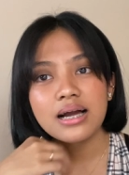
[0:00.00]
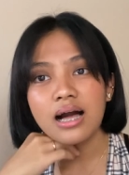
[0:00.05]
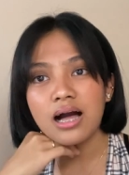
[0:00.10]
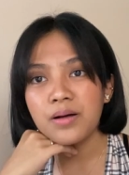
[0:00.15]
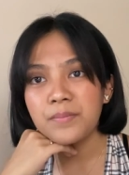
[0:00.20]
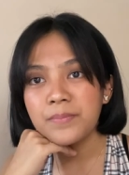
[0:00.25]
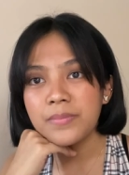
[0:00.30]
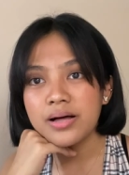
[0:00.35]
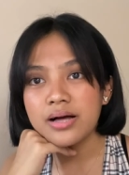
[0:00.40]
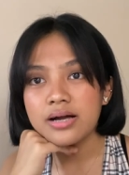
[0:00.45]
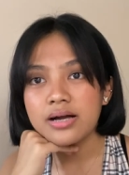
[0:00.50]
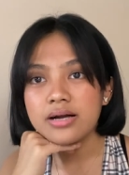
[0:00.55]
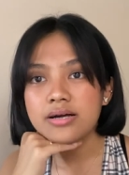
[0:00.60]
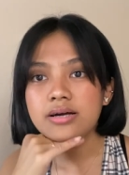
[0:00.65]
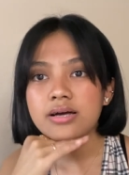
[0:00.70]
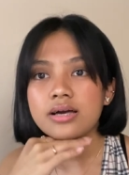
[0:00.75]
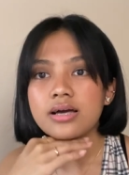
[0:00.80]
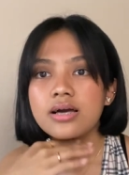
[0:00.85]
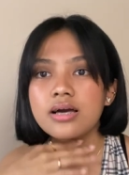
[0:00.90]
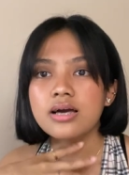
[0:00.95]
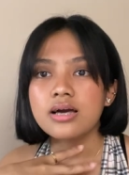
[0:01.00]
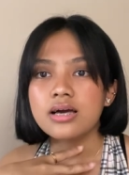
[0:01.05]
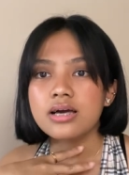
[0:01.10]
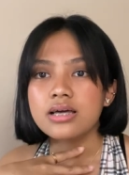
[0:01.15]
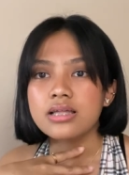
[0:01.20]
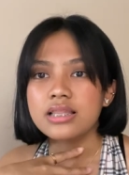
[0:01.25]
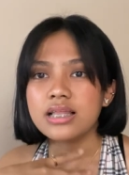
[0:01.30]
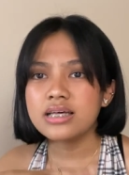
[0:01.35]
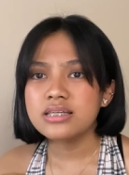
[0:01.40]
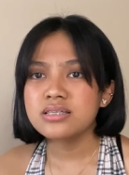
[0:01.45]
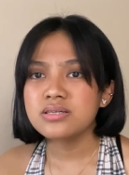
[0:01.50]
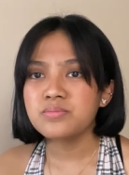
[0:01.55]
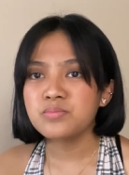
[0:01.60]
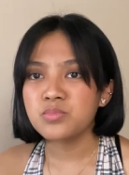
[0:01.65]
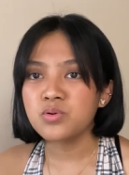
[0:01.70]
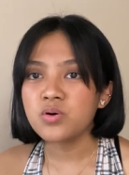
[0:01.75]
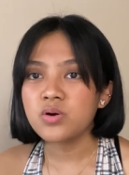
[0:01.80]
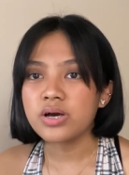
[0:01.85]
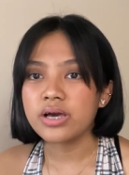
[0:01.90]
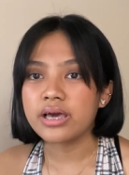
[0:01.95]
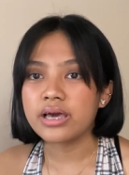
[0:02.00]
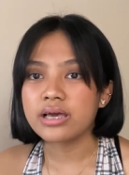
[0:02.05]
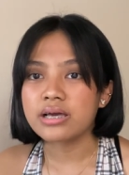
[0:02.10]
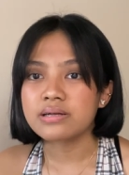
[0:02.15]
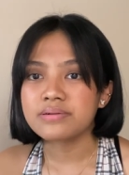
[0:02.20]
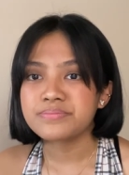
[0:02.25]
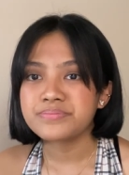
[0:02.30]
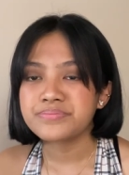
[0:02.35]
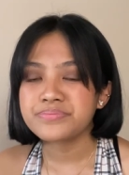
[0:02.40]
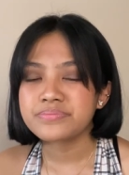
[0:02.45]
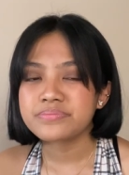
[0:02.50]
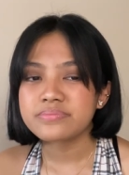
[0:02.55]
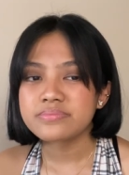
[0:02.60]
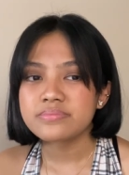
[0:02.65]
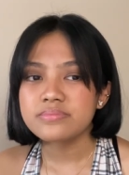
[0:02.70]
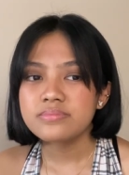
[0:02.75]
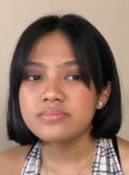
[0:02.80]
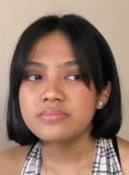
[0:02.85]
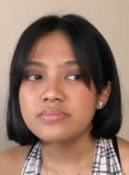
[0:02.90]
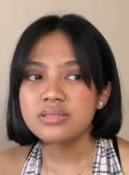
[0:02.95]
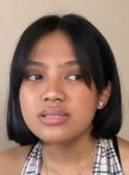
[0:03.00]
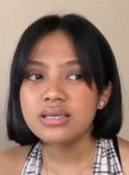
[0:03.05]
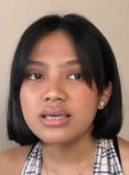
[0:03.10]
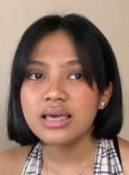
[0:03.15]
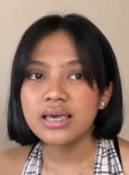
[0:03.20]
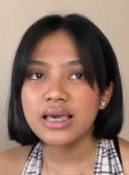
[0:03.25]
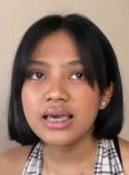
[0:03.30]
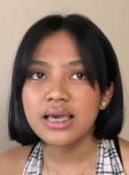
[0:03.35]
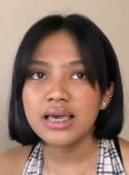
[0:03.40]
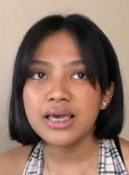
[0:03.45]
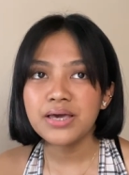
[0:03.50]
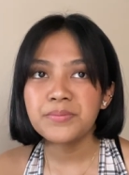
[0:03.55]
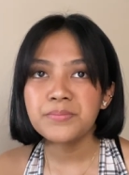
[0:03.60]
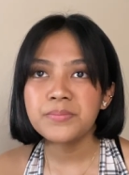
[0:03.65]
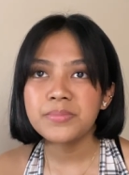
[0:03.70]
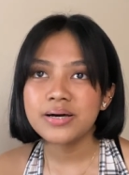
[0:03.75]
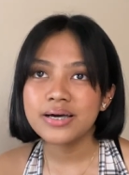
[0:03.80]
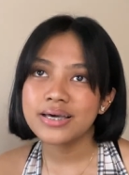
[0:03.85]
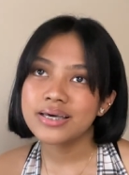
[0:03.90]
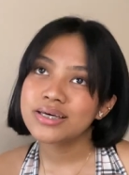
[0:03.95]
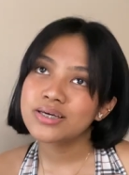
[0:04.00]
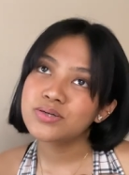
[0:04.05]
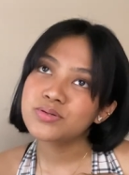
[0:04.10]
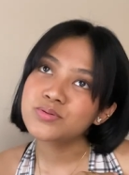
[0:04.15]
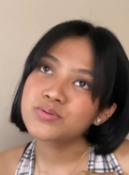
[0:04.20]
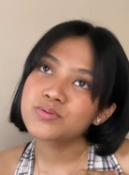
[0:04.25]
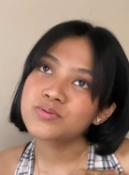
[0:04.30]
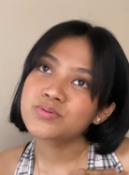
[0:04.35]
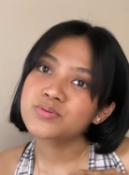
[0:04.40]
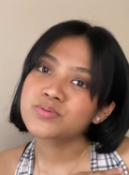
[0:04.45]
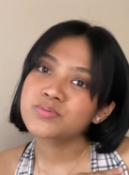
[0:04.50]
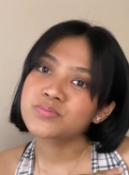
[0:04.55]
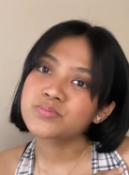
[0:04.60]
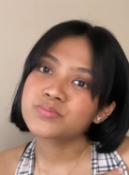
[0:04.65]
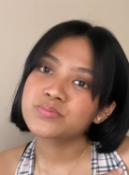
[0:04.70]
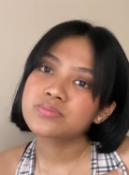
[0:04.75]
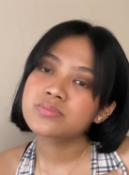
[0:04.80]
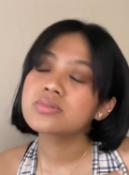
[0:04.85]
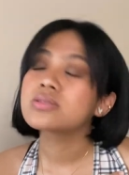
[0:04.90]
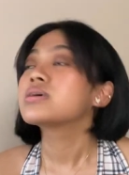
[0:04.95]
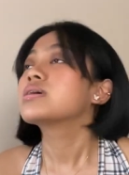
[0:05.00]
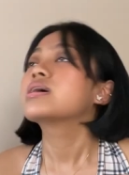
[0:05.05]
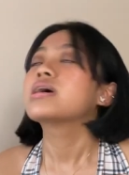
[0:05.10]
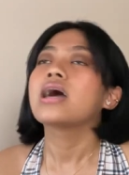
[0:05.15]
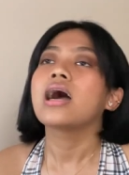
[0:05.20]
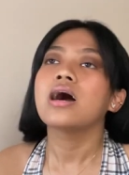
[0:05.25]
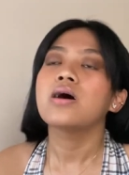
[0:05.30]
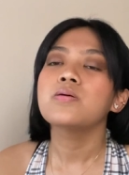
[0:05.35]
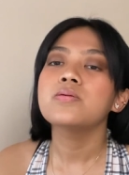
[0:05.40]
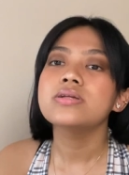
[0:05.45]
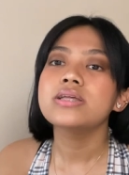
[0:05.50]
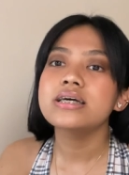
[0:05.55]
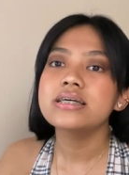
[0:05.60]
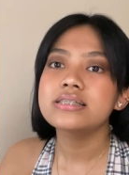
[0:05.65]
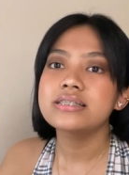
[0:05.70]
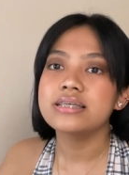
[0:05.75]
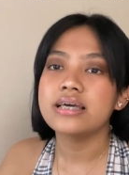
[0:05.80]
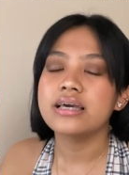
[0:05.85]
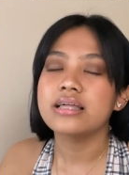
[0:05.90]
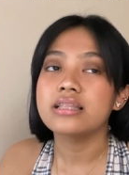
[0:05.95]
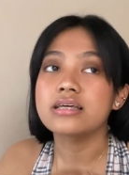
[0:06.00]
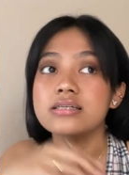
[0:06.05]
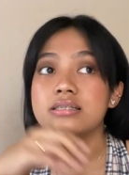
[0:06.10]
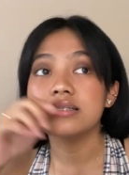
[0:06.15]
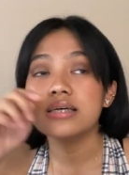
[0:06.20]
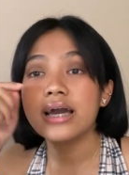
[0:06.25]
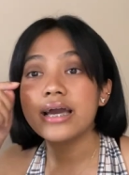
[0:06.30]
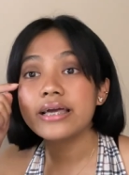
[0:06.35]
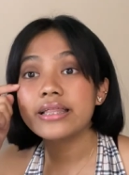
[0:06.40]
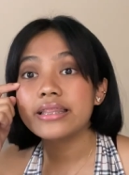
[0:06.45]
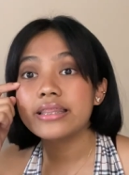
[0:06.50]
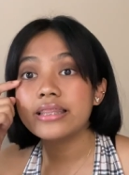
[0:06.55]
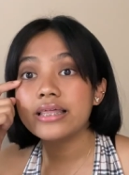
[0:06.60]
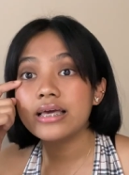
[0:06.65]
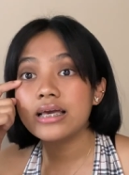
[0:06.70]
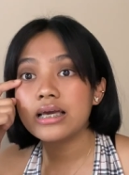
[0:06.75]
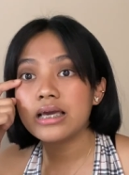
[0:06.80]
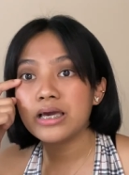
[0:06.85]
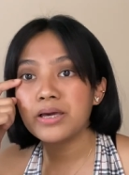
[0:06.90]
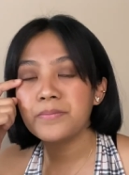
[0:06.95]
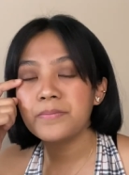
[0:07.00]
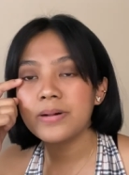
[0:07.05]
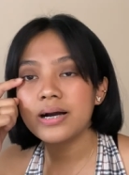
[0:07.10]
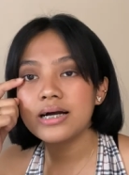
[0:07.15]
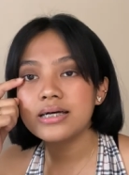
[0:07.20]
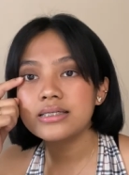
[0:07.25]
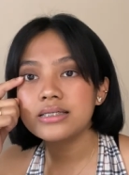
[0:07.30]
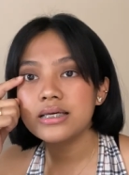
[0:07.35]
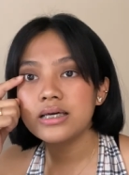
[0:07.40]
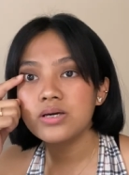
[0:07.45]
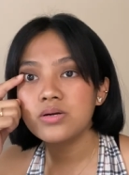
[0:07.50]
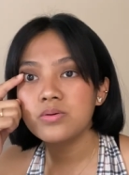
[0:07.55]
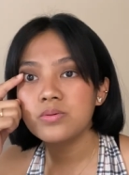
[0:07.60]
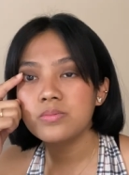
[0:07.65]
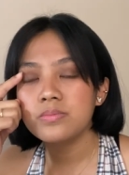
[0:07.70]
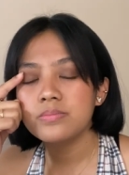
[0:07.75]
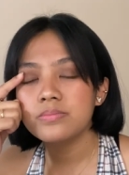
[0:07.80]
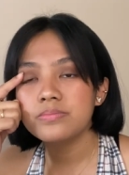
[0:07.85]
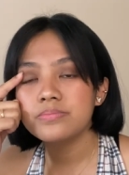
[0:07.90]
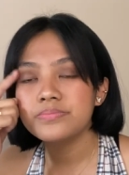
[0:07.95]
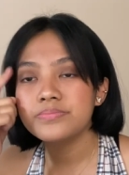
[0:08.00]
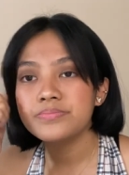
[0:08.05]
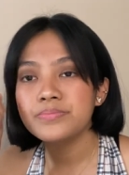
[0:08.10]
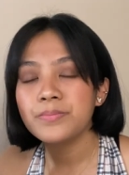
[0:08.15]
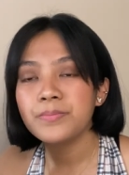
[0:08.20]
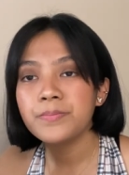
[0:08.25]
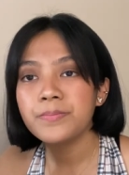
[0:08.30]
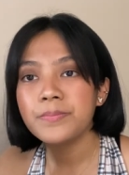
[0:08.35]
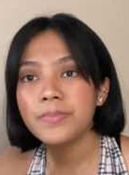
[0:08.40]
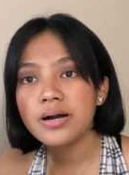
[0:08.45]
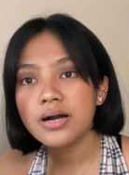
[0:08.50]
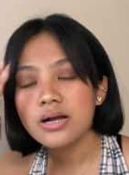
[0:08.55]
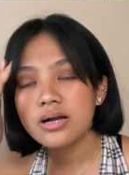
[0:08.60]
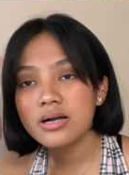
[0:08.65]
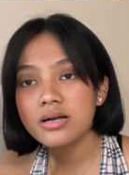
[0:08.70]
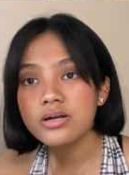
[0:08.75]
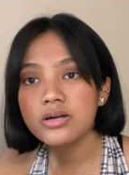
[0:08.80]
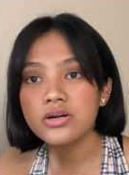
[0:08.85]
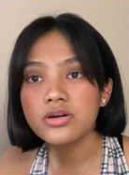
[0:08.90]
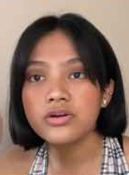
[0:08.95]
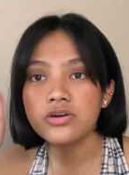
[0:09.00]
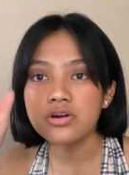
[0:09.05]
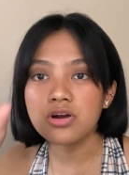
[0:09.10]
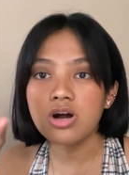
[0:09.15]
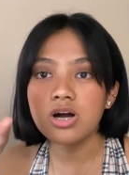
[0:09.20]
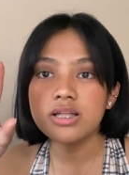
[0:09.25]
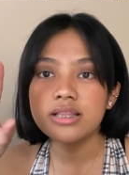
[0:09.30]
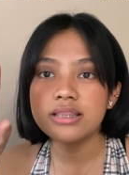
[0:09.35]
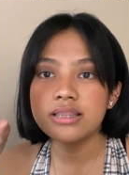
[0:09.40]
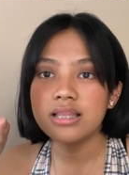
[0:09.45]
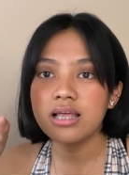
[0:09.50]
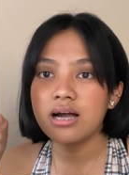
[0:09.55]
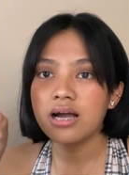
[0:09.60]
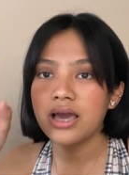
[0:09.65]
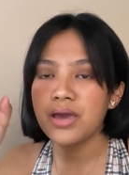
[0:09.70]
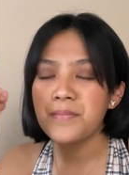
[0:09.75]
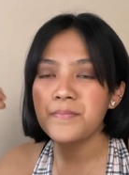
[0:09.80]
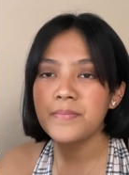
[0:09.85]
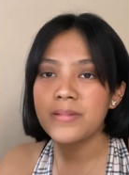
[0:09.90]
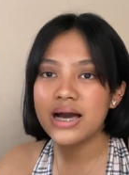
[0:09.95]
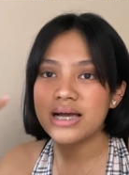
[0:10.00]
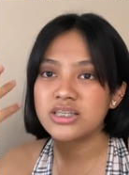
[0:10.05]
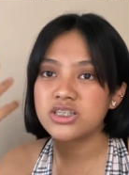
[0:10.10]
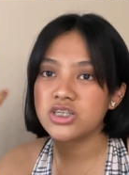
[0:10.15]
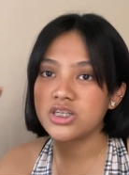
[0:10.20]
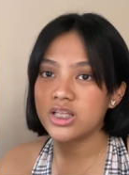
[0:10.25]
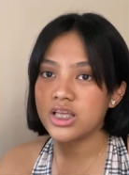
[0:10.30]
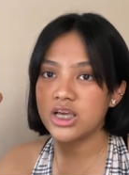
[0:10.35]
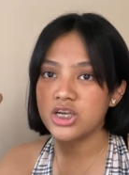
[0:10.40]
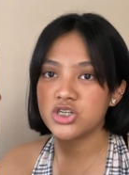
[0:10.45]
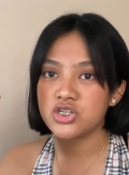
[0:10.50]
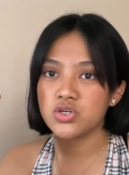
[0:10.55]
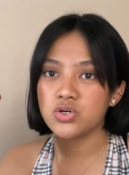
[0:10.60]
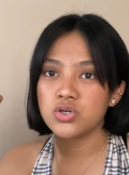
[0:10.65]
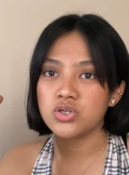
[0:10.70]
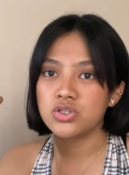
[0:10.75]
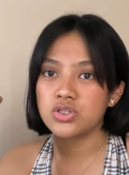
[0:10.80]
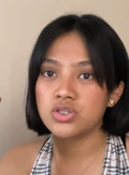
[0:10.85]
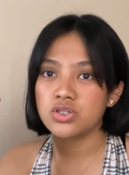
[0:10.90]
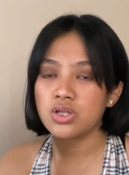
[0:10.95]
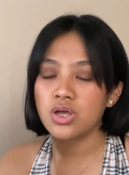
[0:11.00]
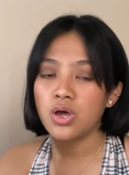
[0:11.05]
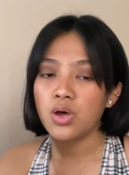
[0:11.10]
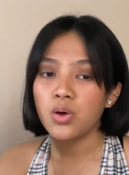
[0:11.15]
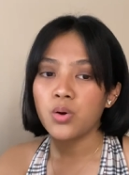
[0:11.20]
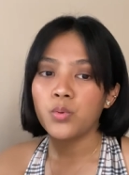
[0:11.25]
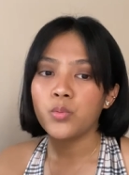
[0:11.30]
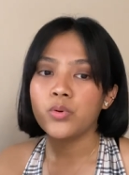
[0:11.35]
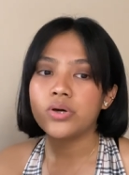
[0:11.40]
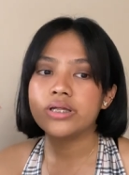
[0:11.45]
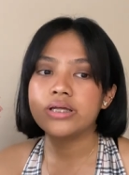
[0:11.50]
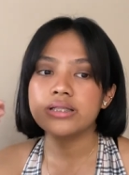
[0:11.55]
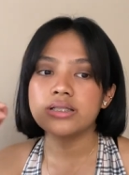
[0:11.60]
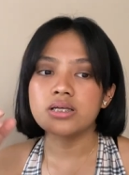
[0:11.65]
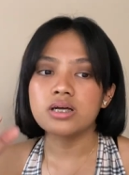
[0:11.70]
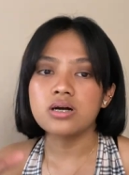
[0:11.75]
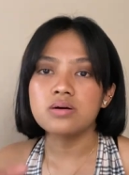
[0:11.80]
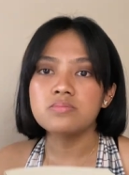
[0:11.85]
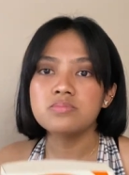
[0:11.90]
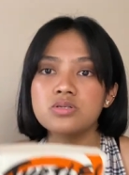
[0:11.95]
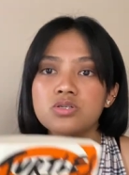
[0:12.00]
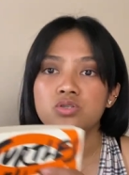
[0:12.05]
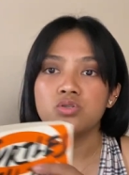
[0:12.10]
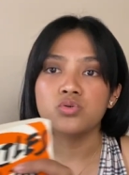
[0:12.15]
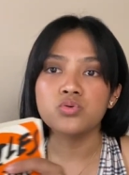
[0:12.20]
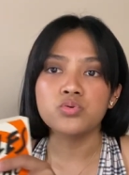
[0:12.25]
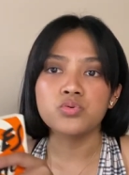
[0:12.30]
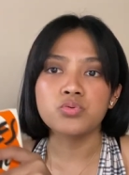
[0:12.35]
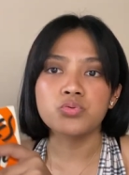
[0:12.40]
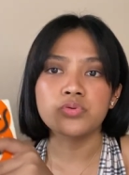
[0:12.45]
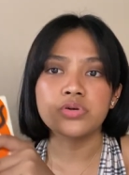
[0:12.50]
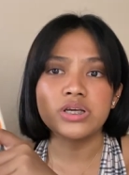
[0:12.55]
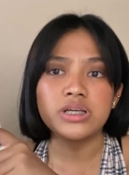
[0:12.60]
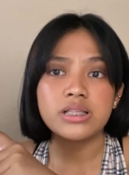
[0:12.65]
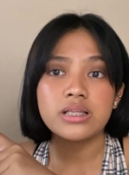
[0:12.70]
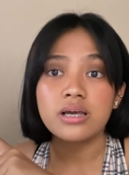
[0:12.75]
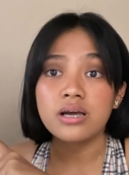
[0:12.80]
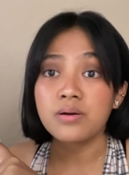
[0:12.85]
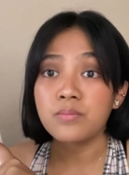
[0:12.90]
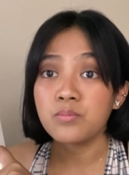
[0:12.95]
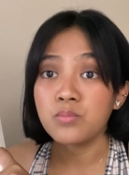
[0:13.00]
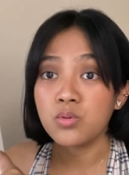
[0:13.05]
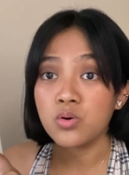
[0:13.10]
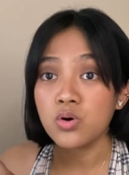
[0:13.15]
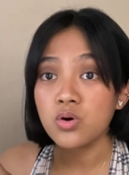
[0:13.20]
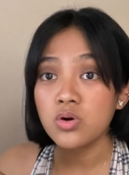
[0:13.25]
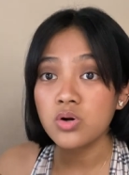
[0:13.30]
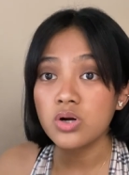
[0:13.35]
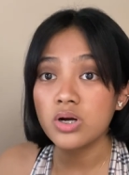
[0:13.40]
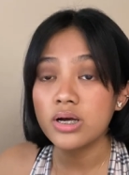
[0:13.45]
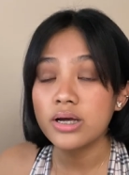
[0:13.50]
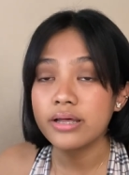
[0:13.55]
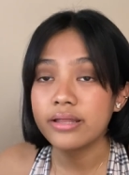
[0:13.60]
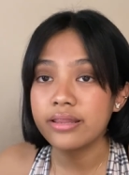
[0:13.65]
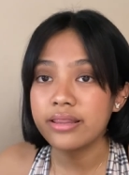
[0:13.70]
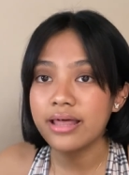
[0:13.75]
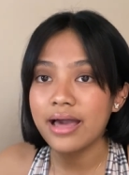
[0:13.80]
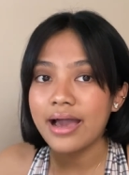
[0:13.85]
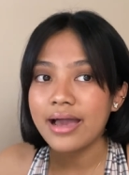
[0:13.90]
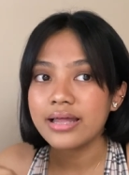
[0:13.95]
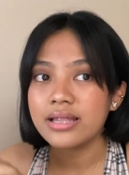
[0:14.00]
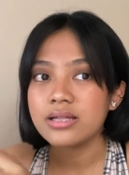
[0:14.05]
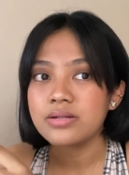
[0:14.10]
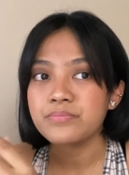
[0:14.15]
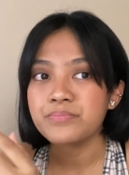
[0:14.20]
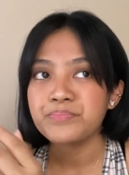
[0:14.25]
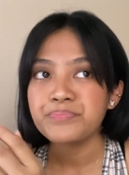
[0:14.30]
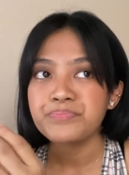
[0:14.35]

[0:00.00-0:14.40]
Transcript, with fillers: kapag nasa book eh. Iba yung, how would I say this? I think iba kasi yung pag-run ng imagination when it comes to reading a book than